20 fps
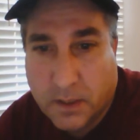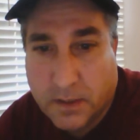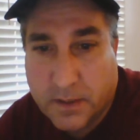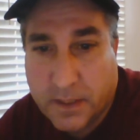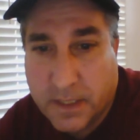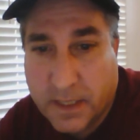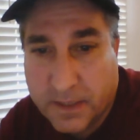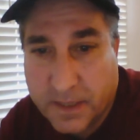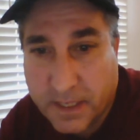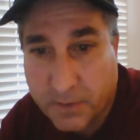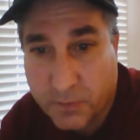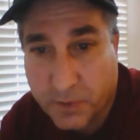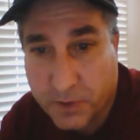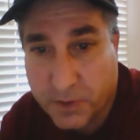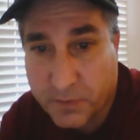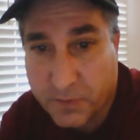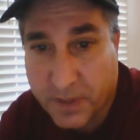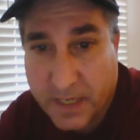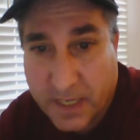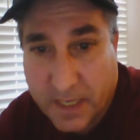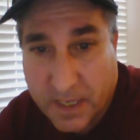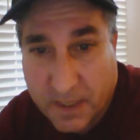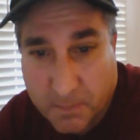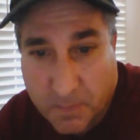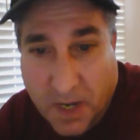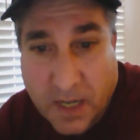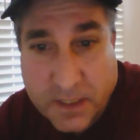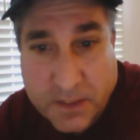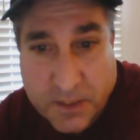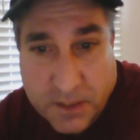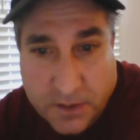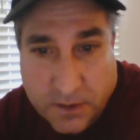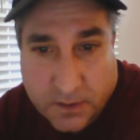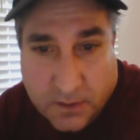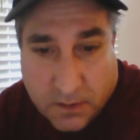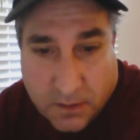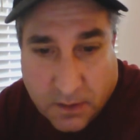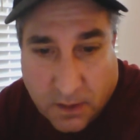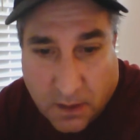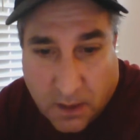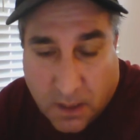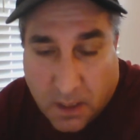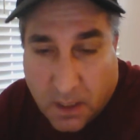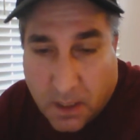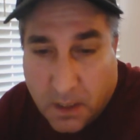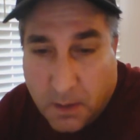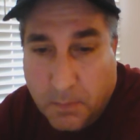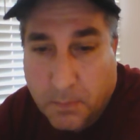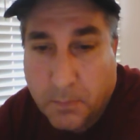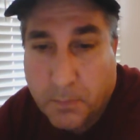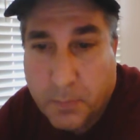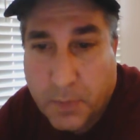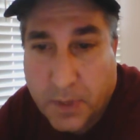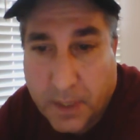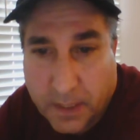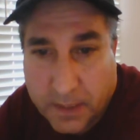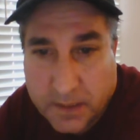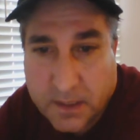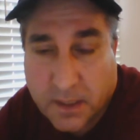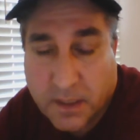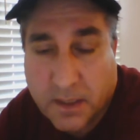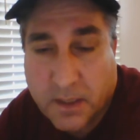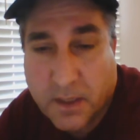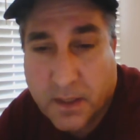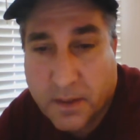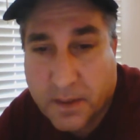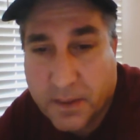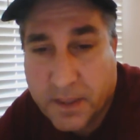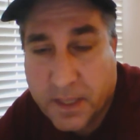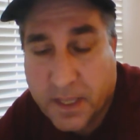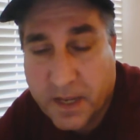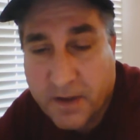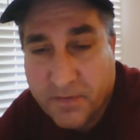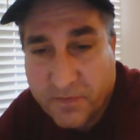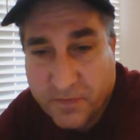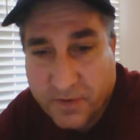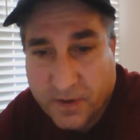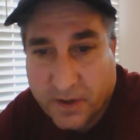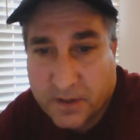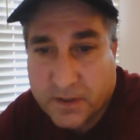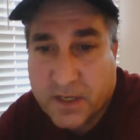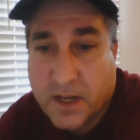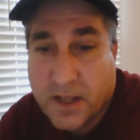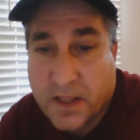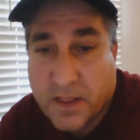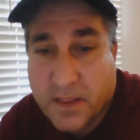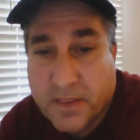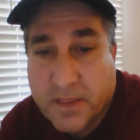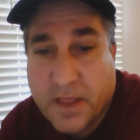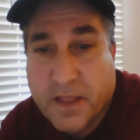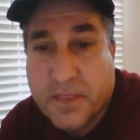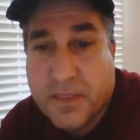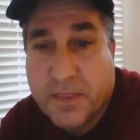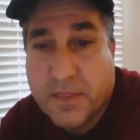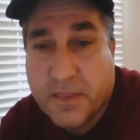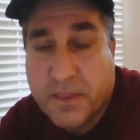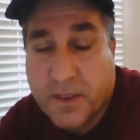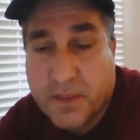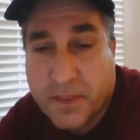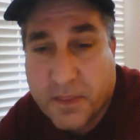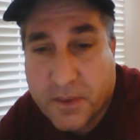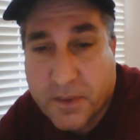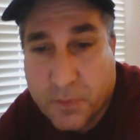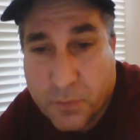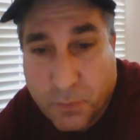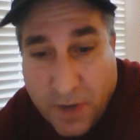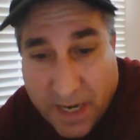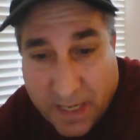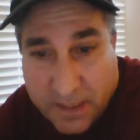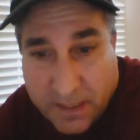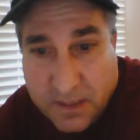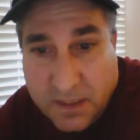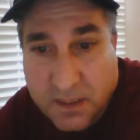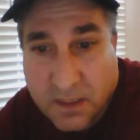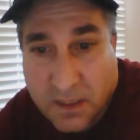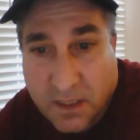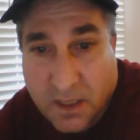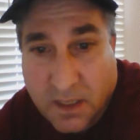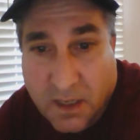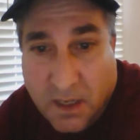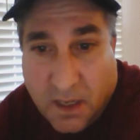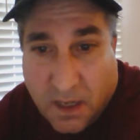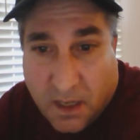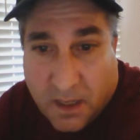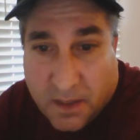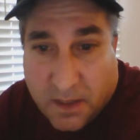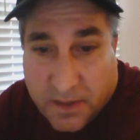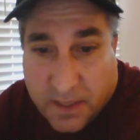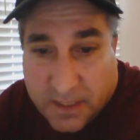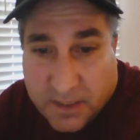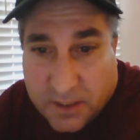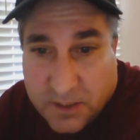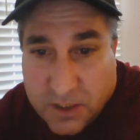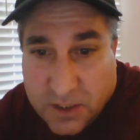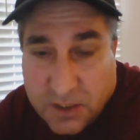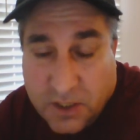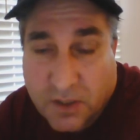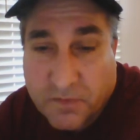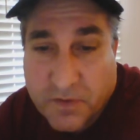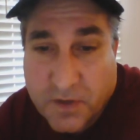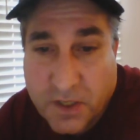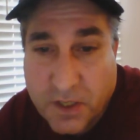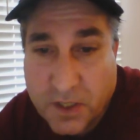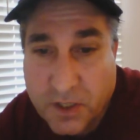that they were creating a monster. But they felt that the threat that the Soviet